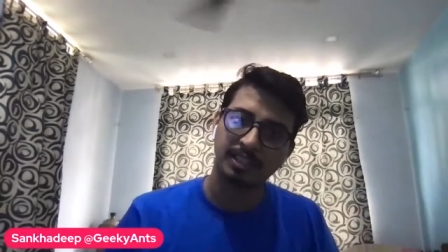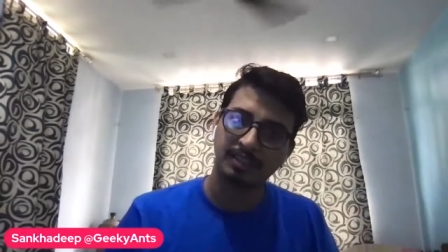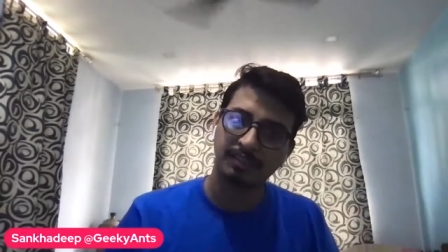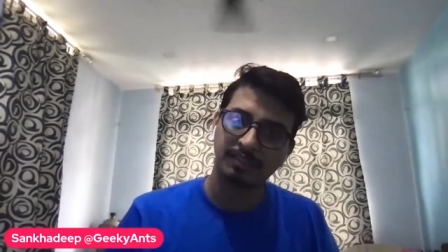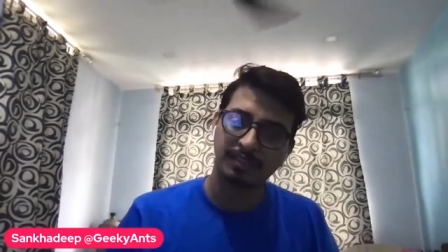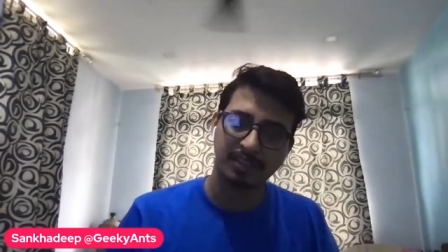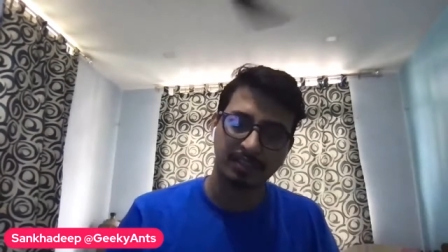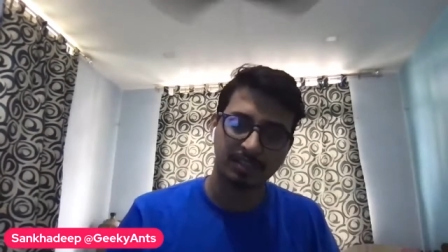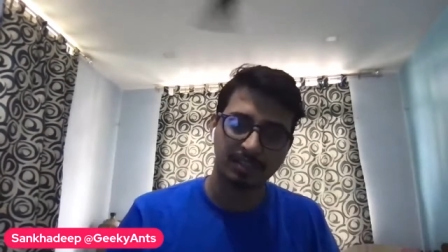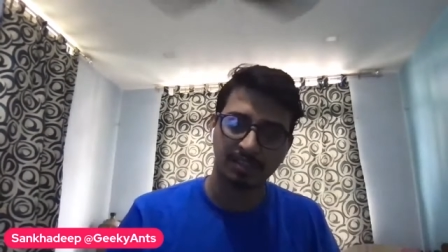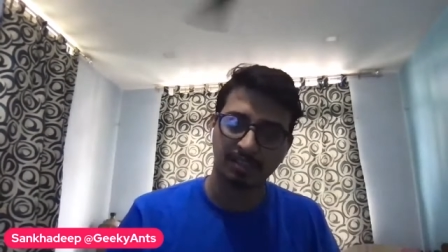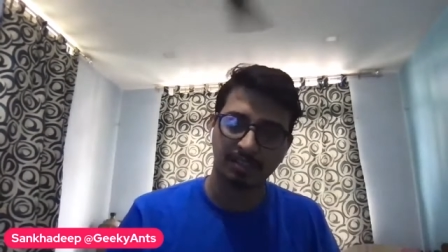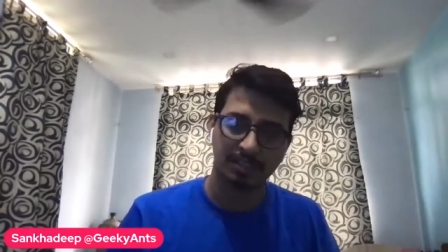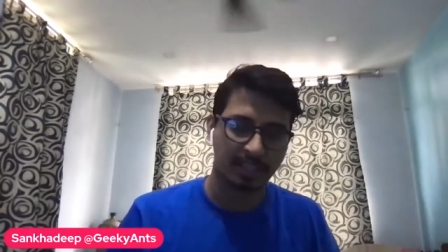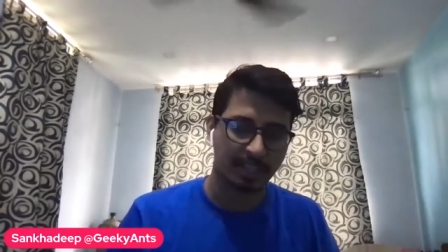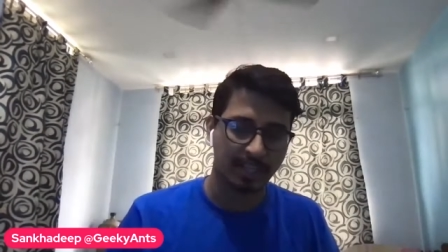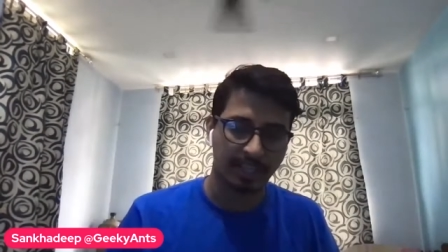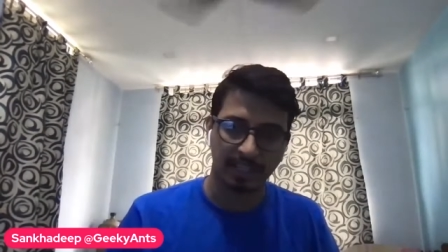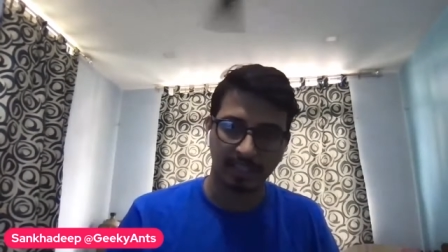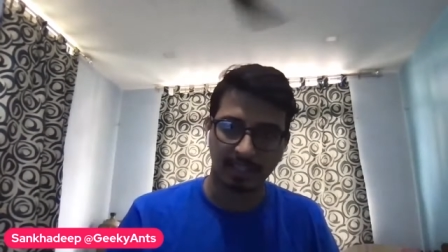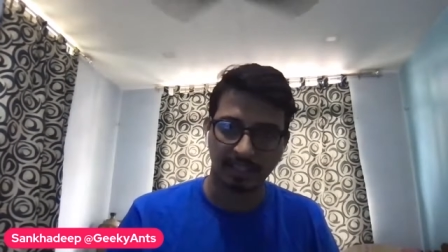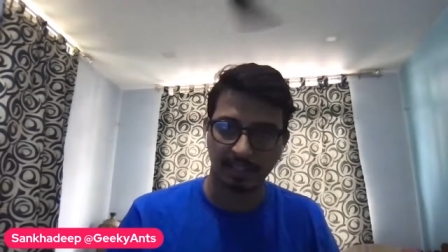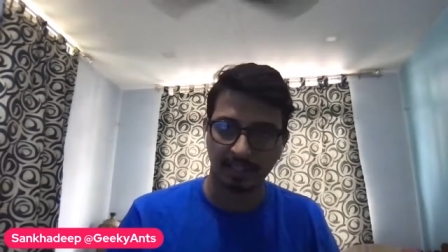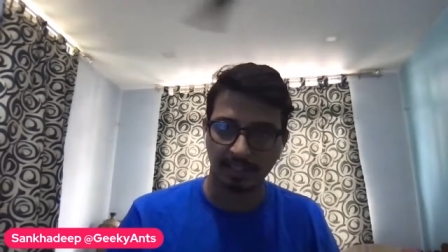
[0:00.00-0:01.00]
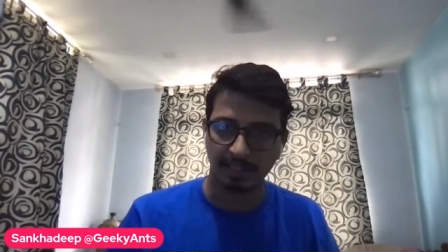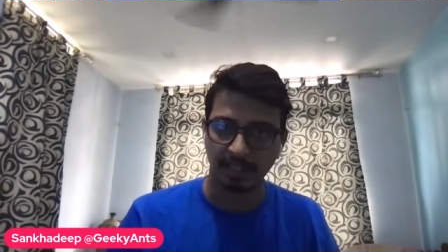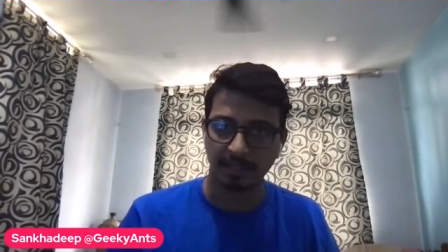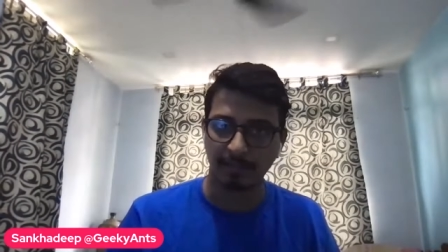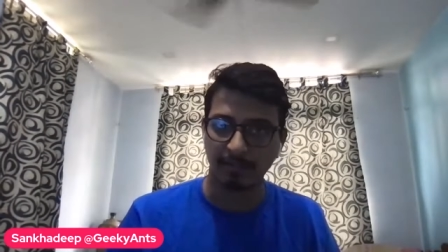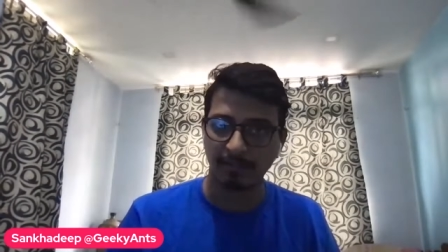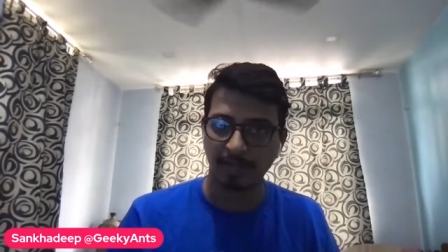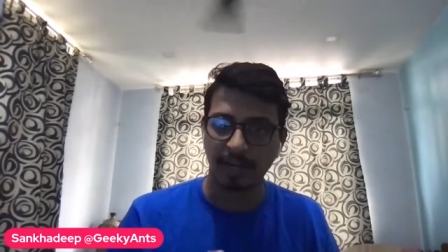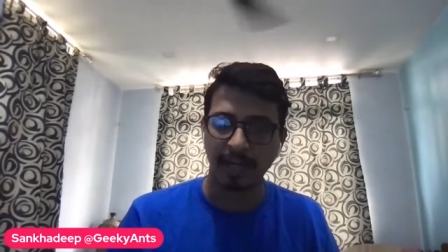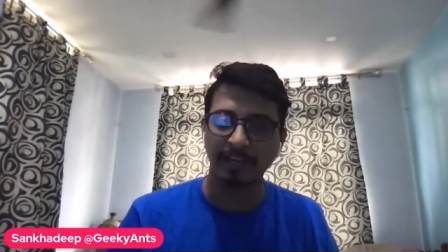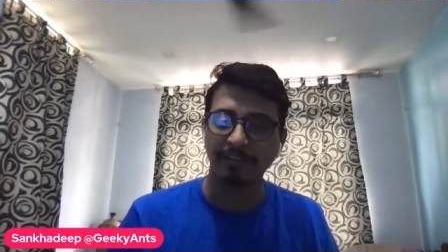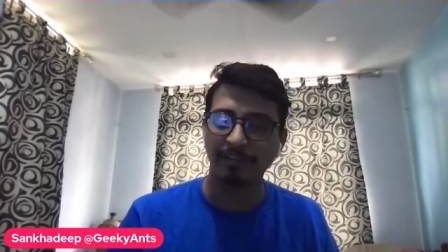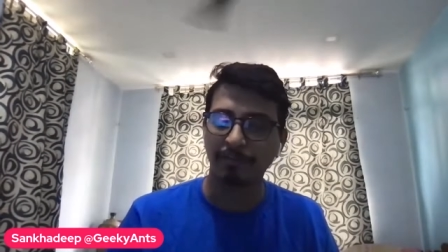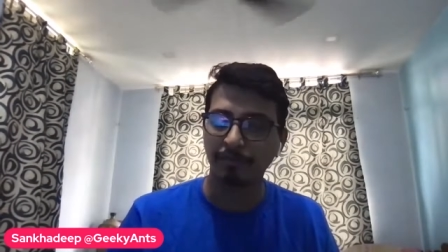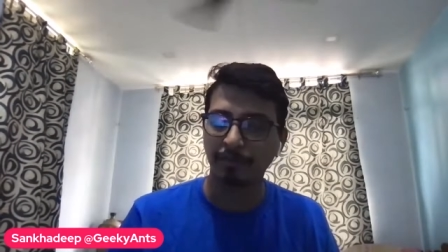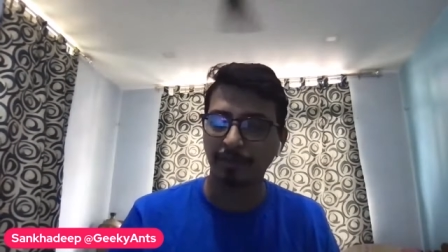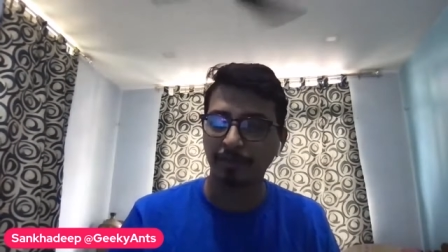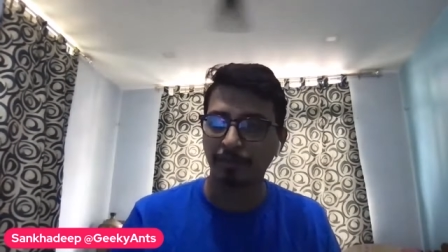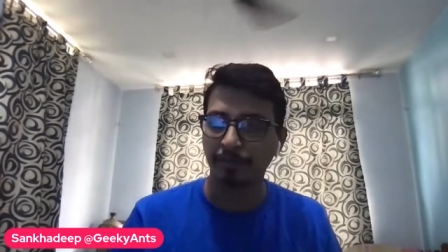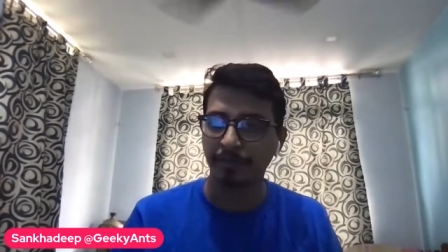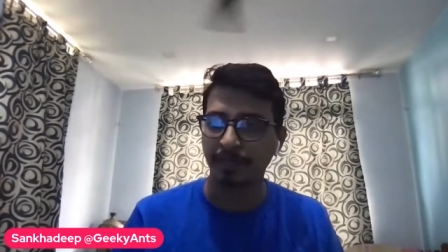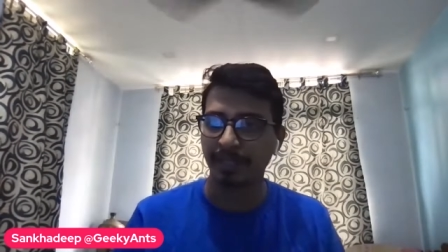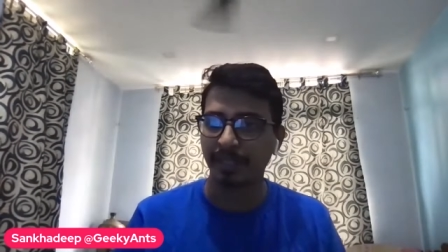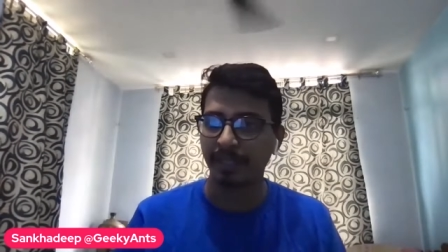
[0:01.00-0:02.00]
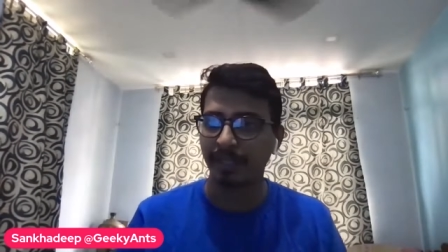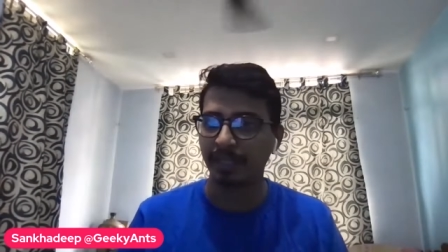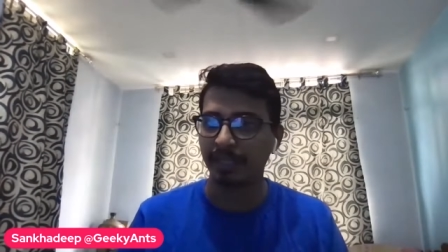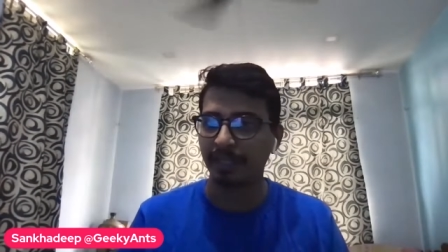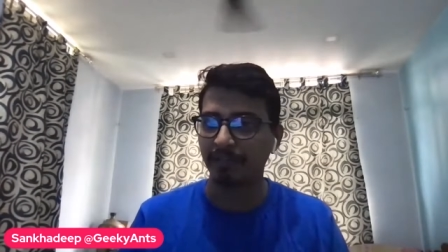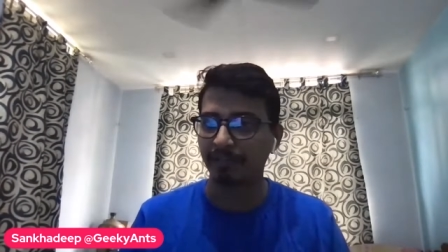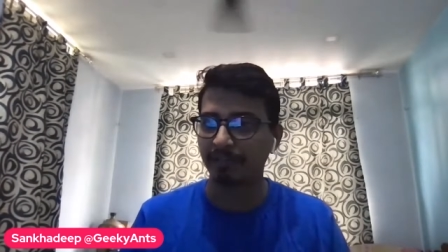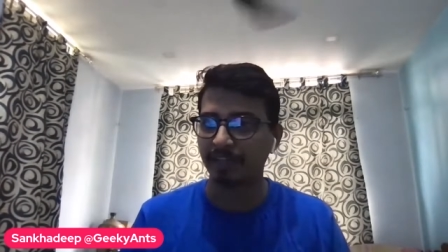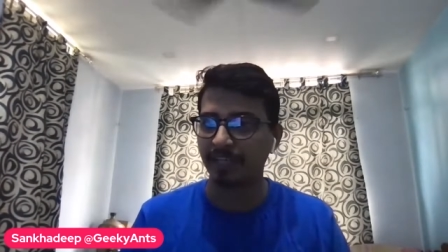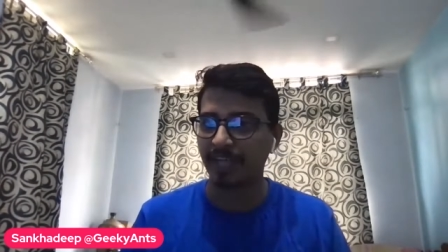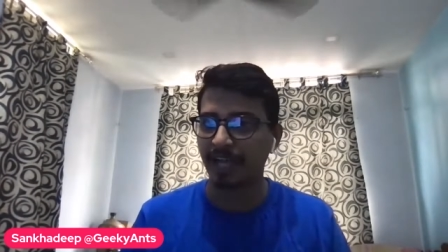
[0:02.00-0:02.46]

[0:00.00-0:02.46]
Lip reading: Even like right from the beginning,